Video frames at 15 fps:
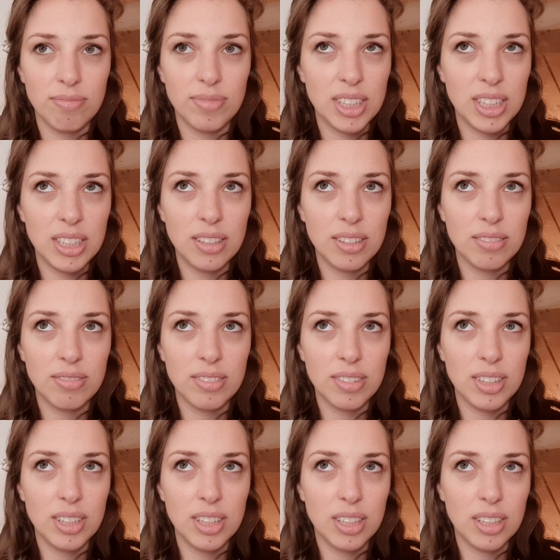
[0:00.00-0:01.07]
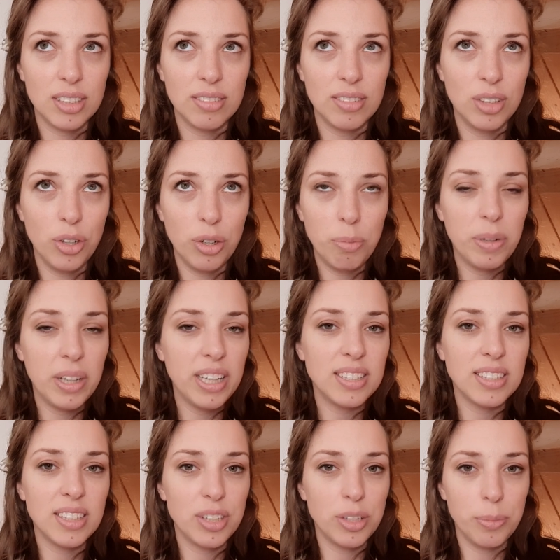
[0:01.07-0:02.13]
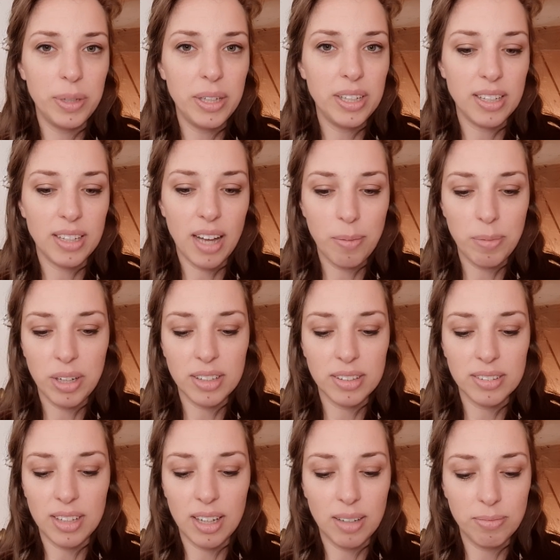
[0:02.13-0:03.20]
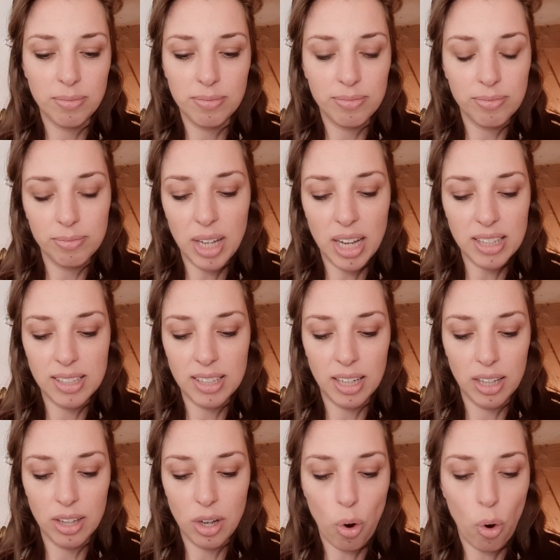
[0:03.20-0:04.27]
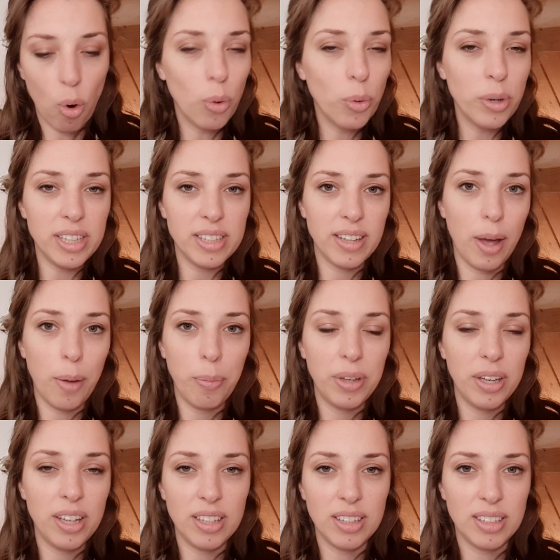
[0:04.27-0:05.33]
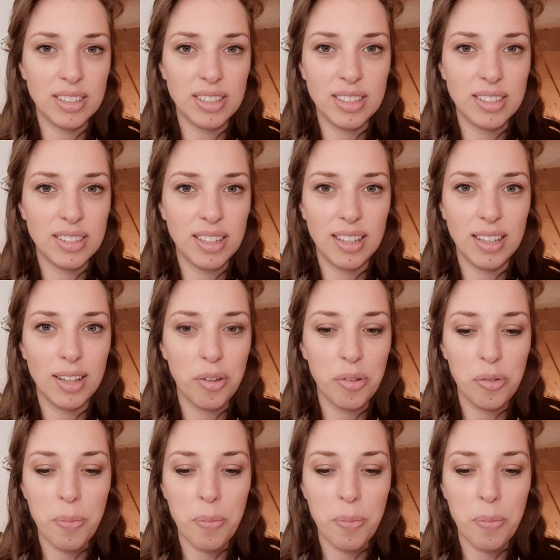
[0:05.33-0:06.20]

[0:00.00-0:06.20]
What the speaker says: they're they're good places to be. I'm not saying they're always happy and it's like